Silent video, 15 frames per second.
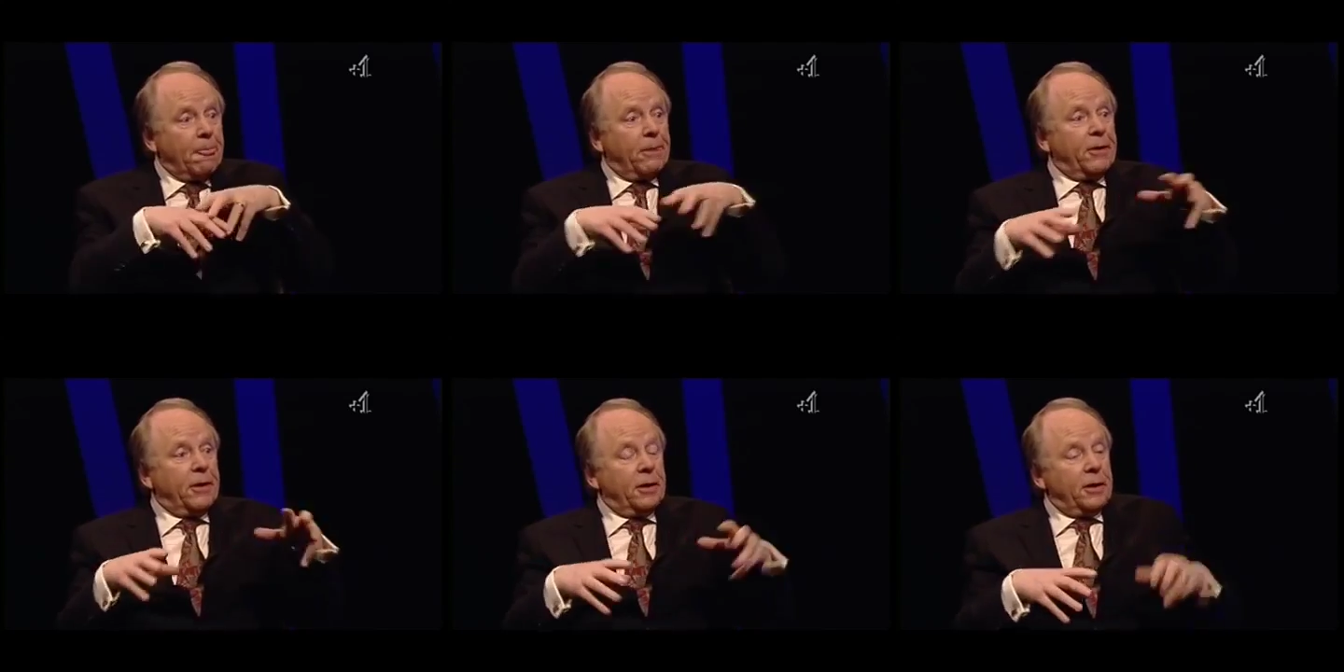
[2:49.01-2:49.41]

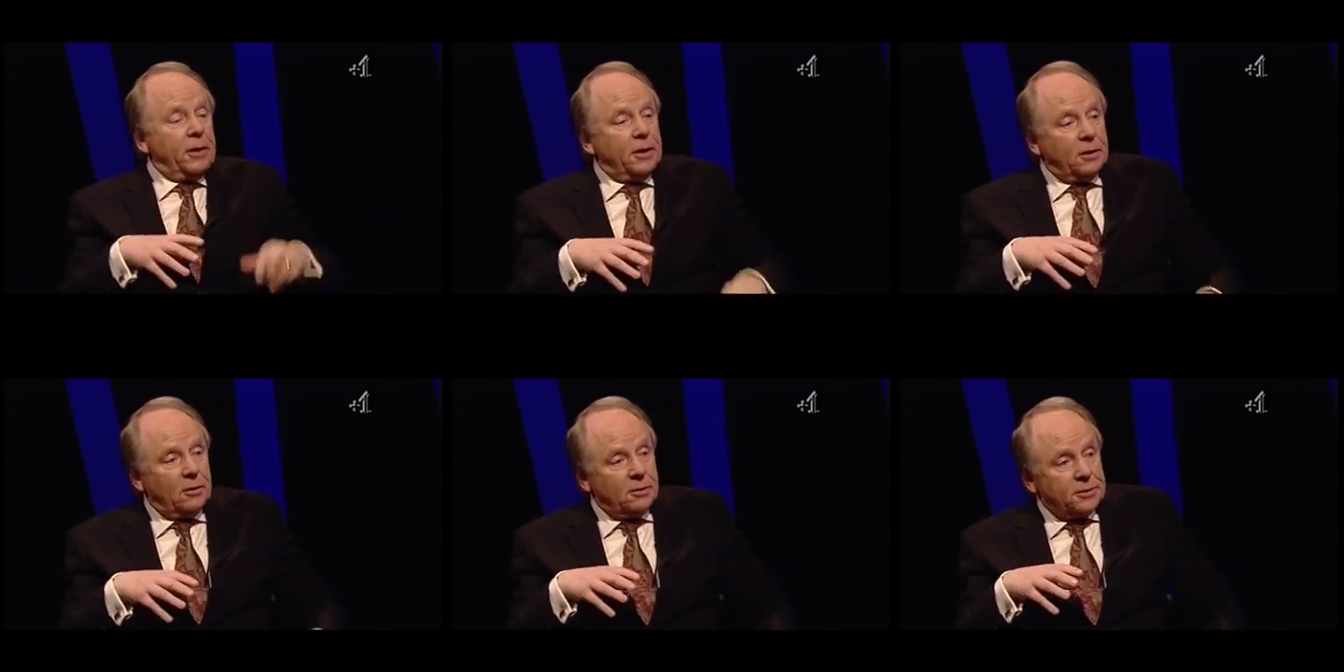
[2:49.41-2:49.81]

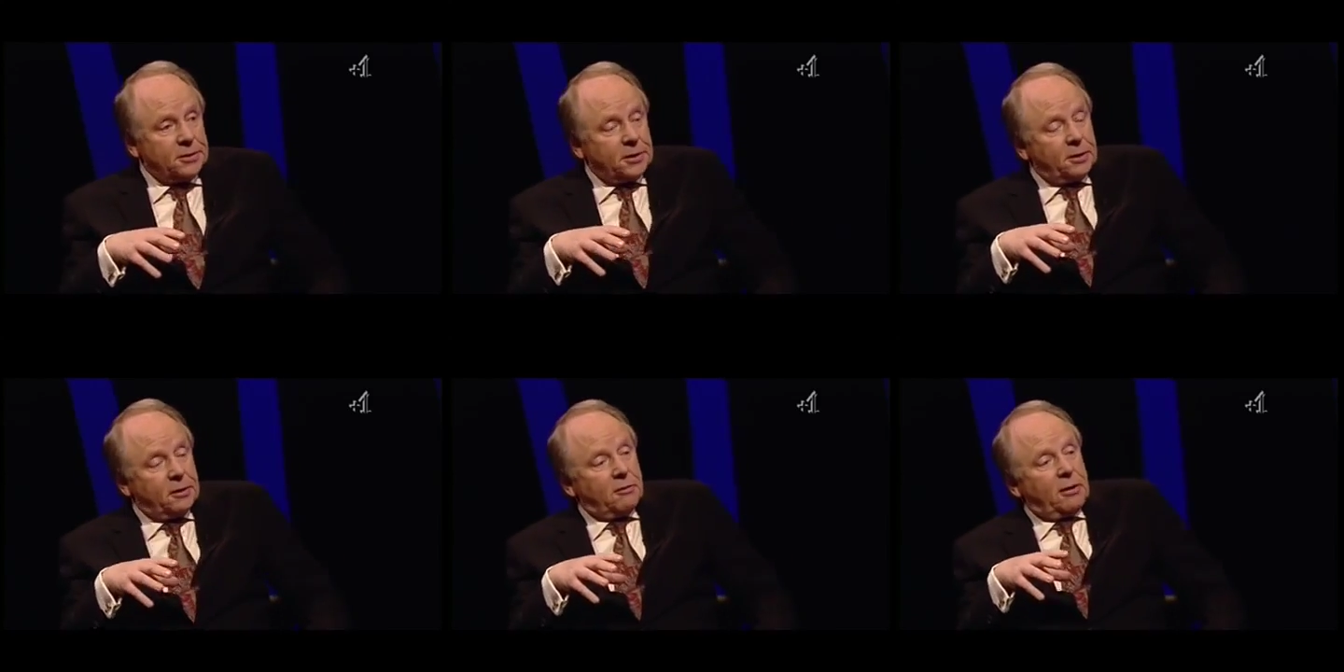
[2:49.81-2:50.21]
the
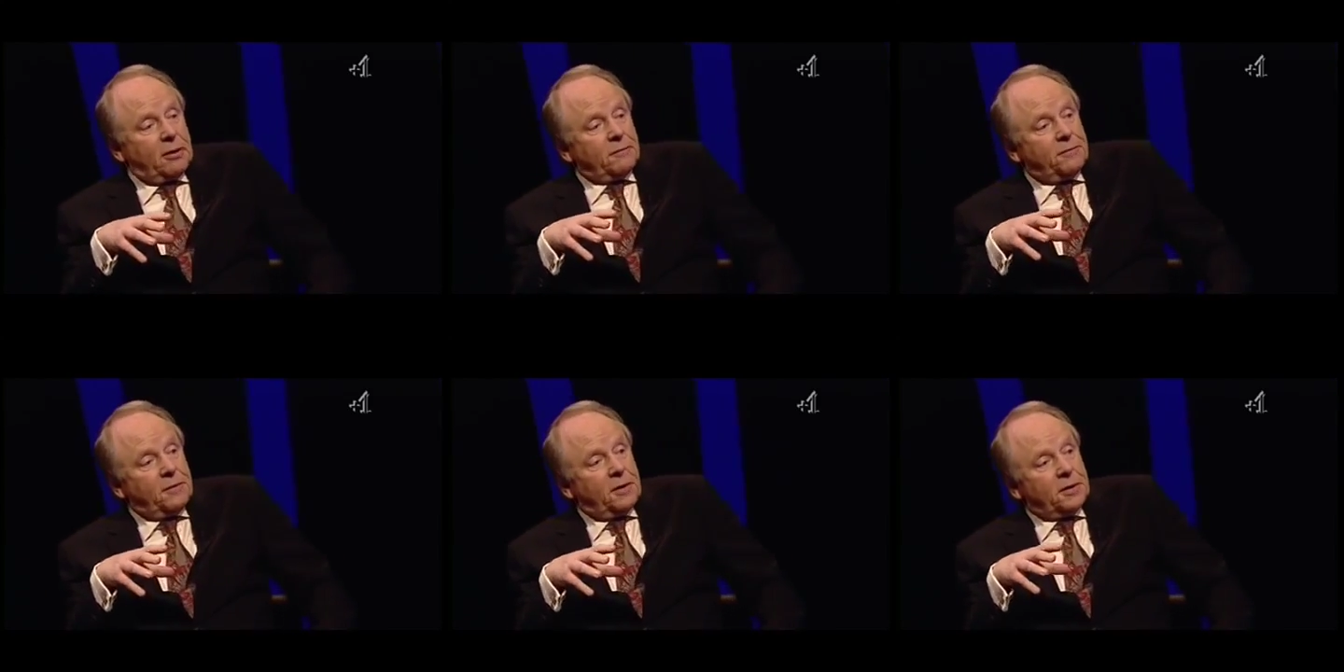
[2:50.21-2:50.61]
incontinent
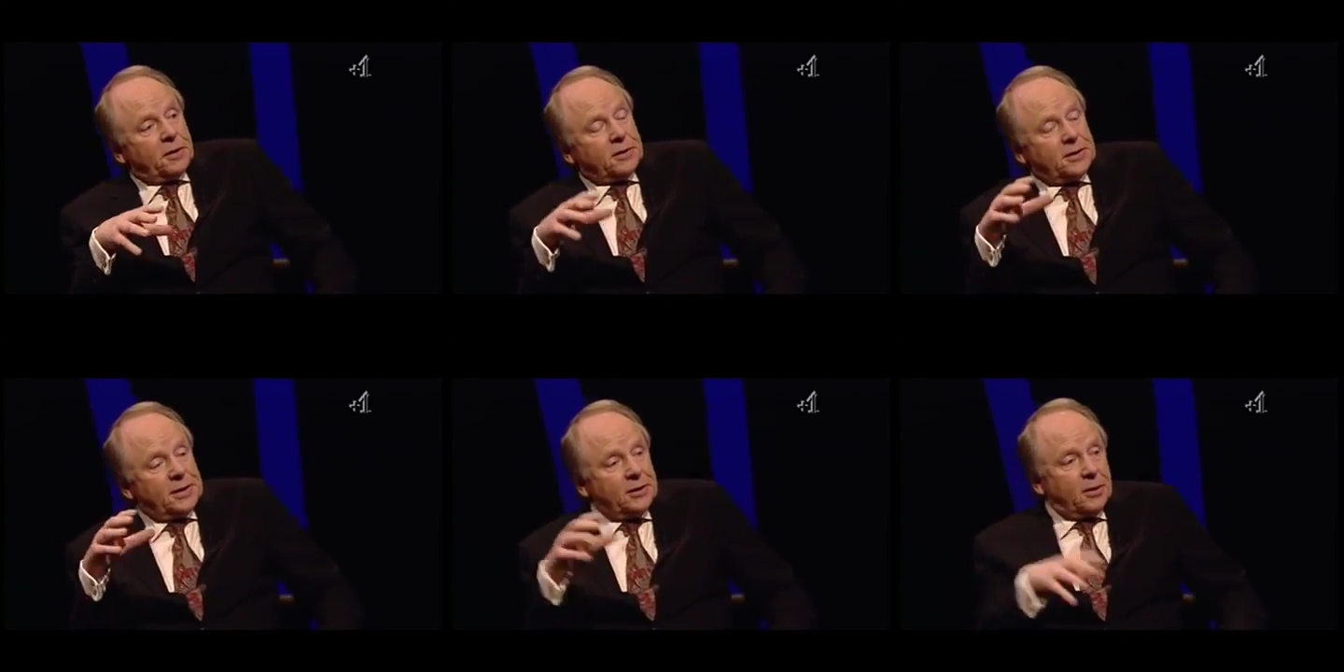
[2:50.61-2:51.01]

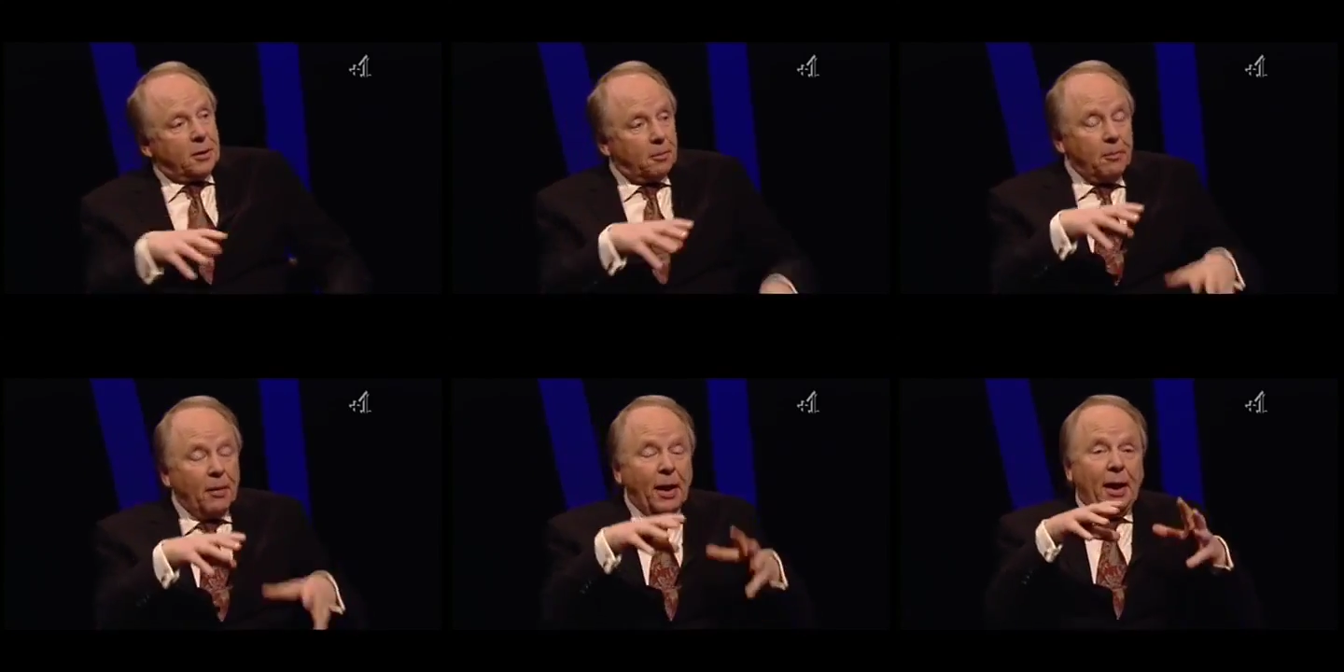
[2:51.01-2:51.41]
grandfathers in
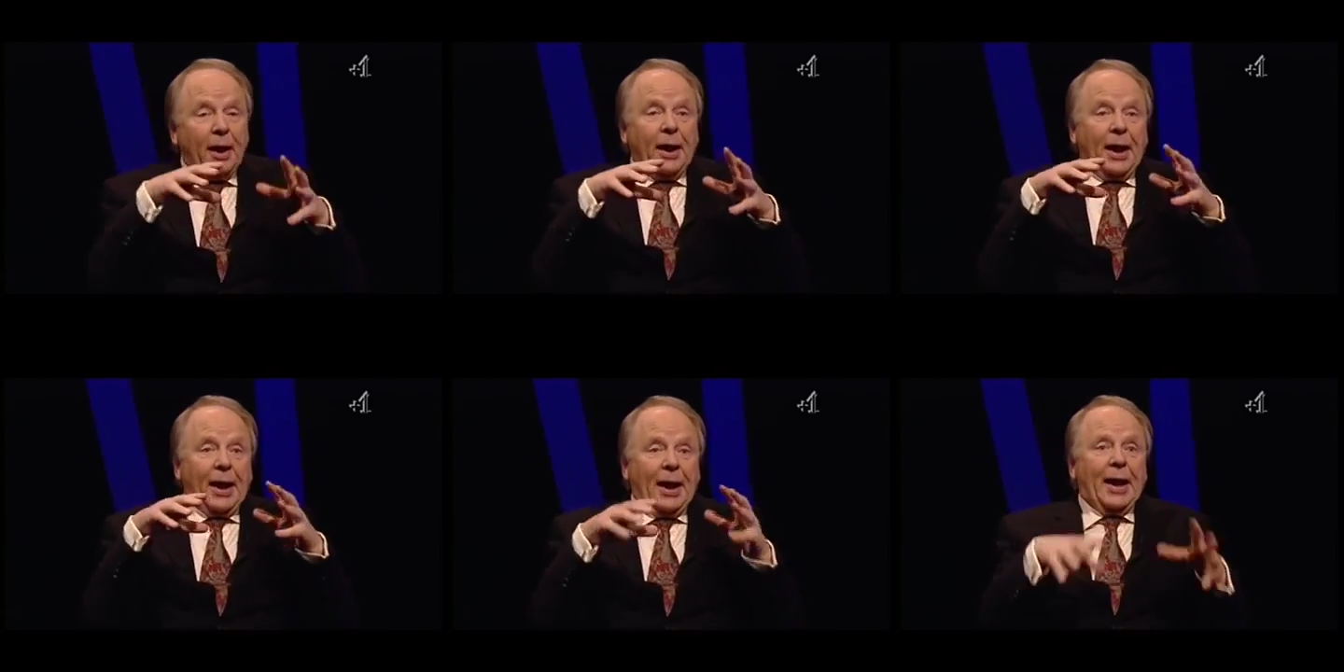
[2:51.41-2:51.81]
them,
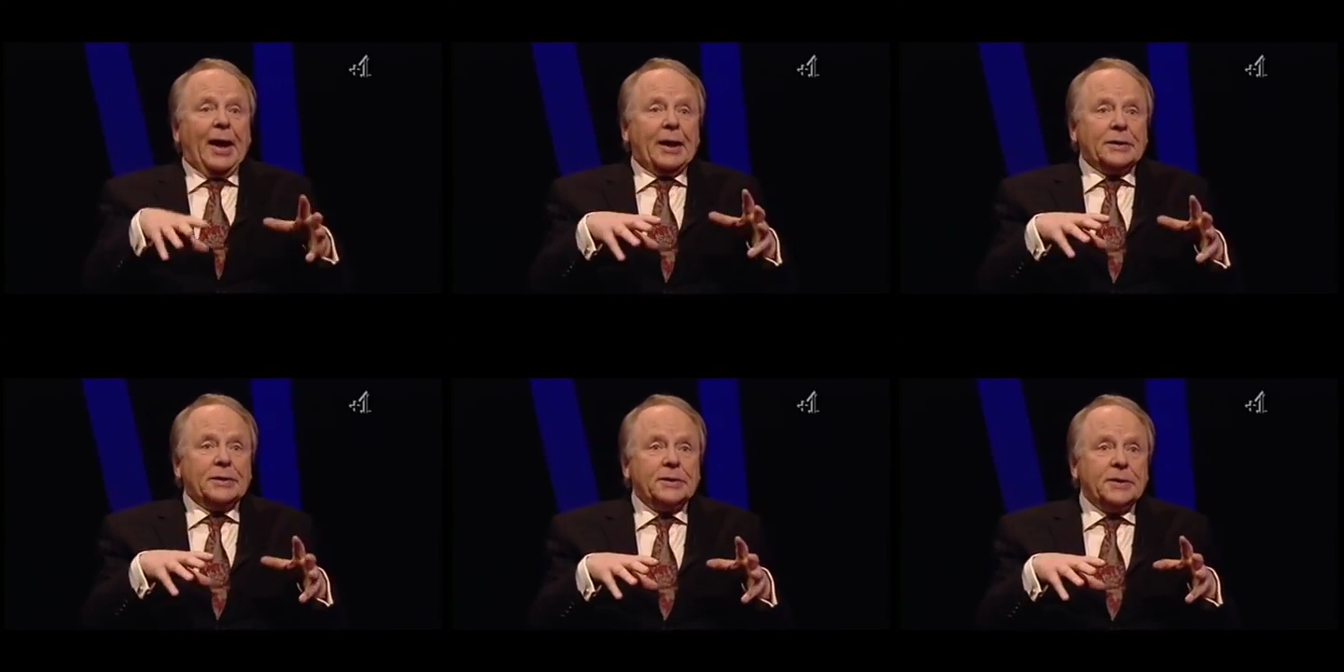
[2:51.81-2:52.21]

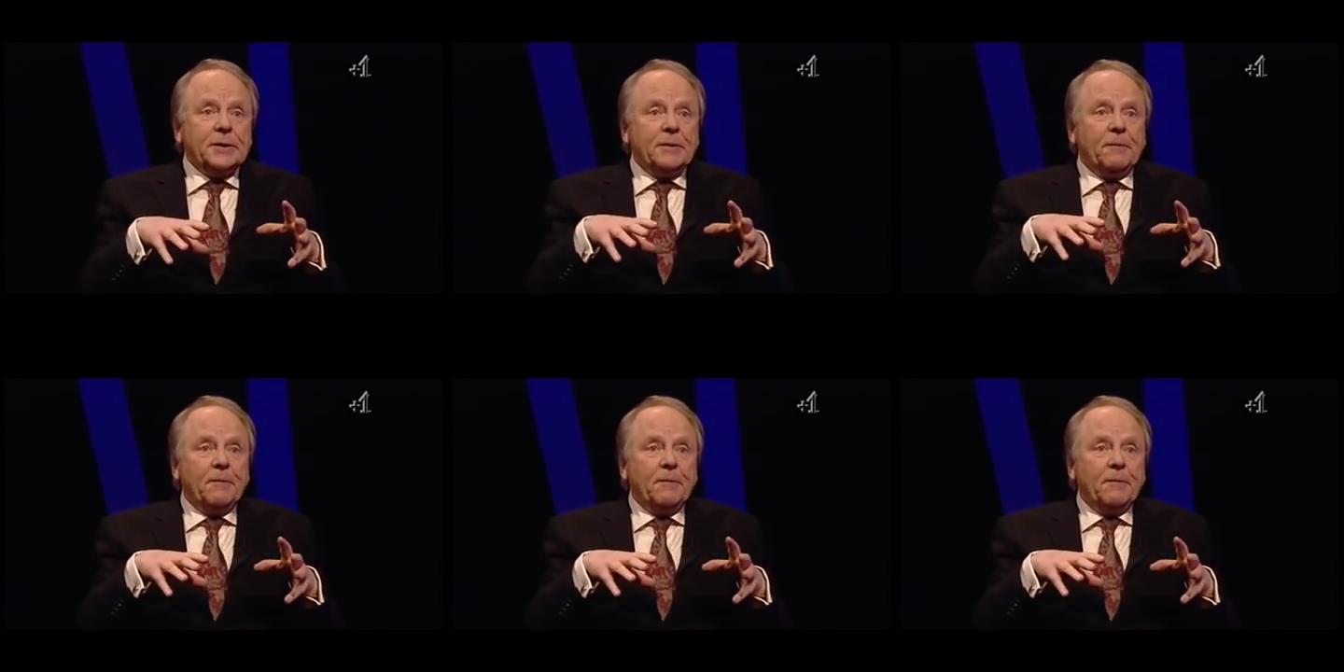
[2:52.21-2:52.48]
and